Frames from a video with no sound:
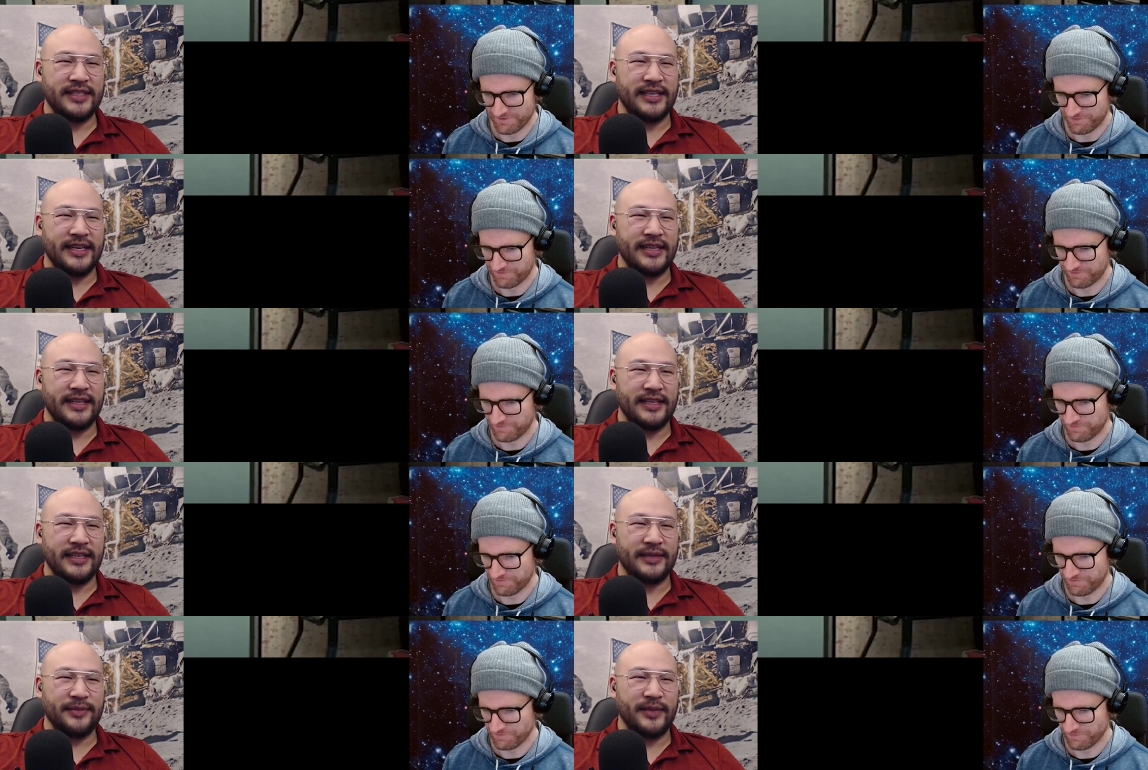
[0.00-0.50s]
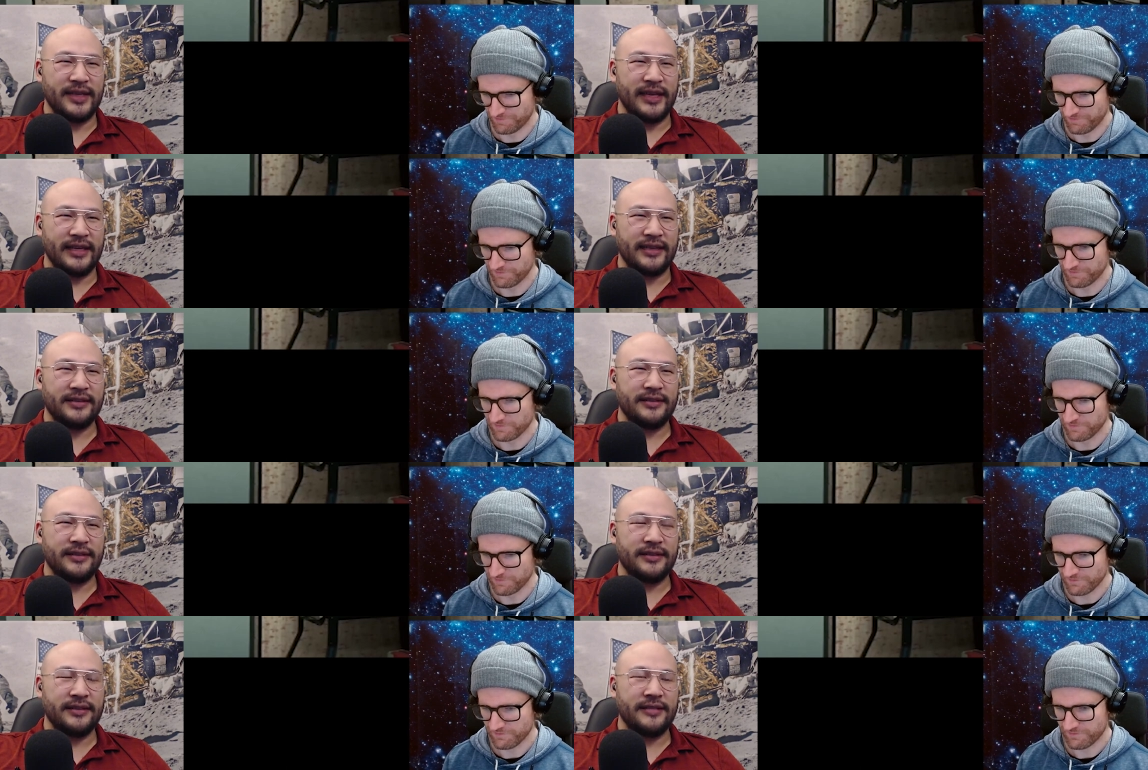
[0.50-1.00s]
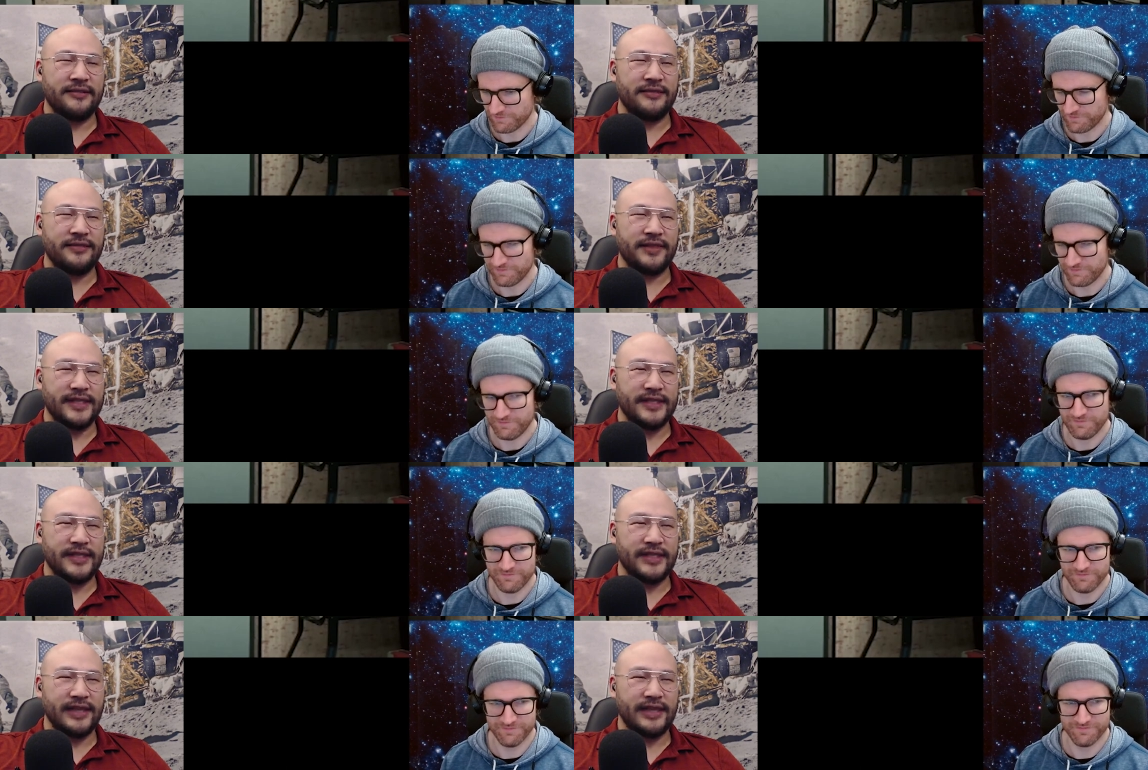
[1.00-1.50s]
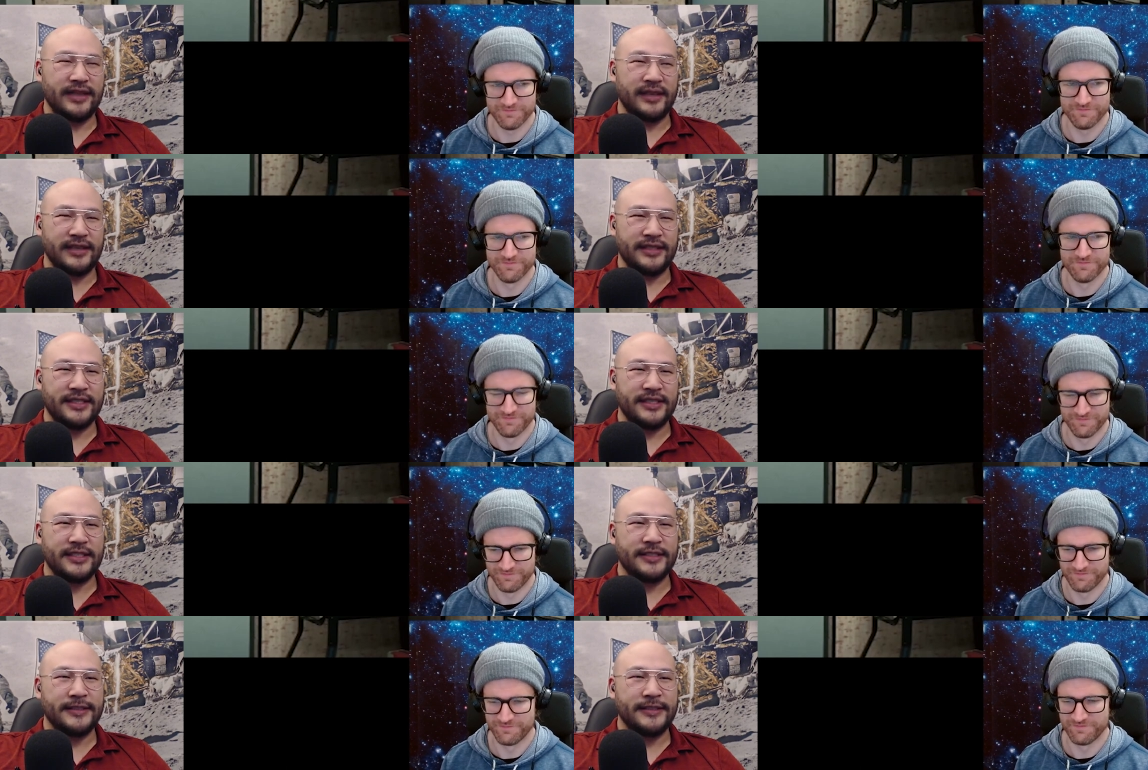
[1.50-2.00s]
Speaker 1: anything, mm-hmm. but like physically
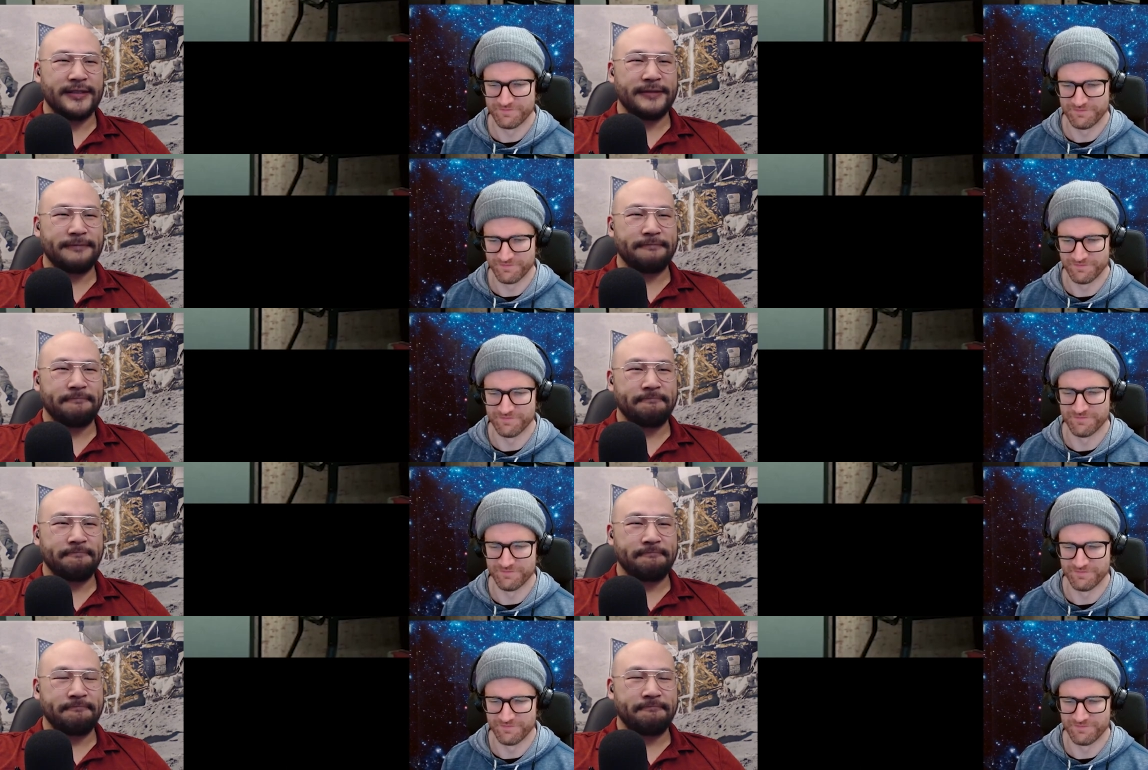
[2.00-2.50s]
large. Mm-hmm.